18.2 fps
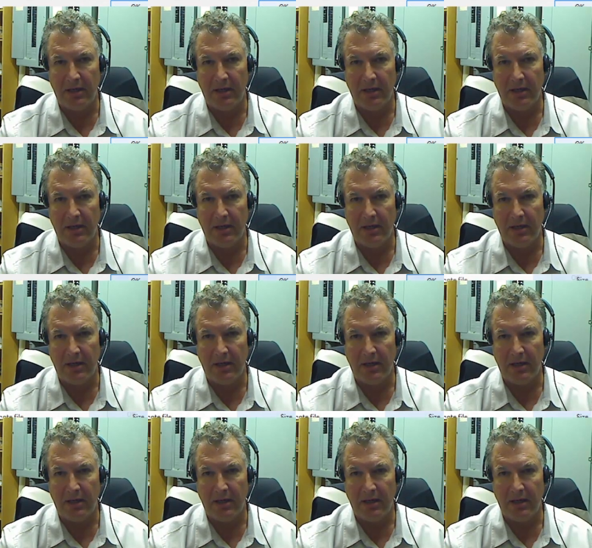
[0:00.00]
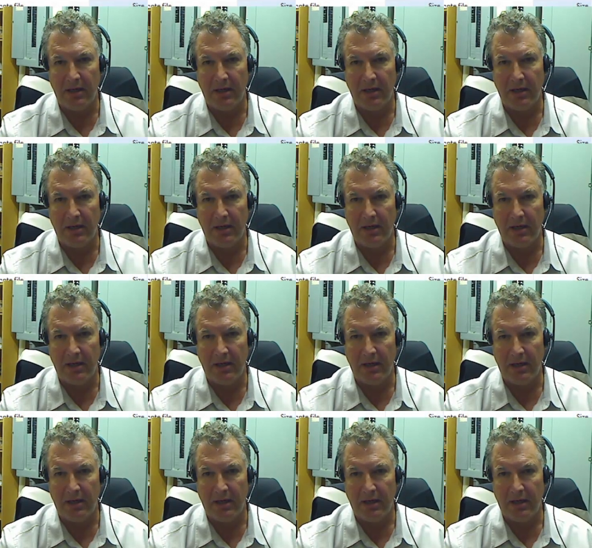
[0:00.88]

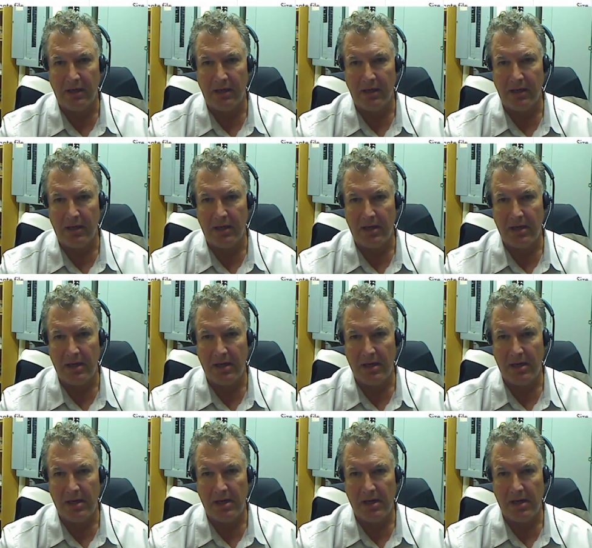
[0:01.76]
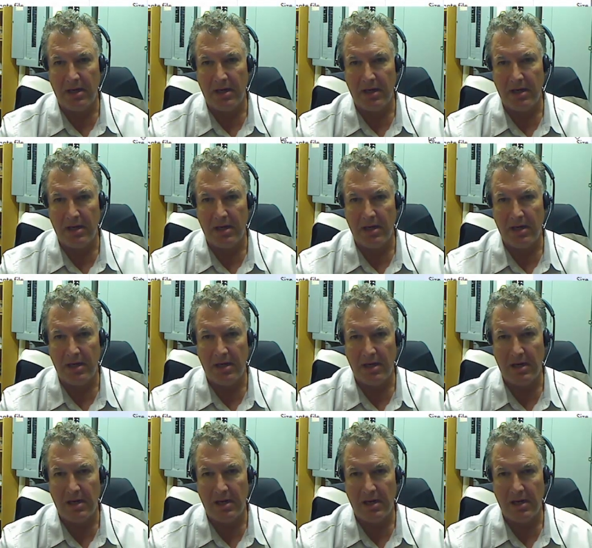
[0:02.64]
No one is speaking in this clip.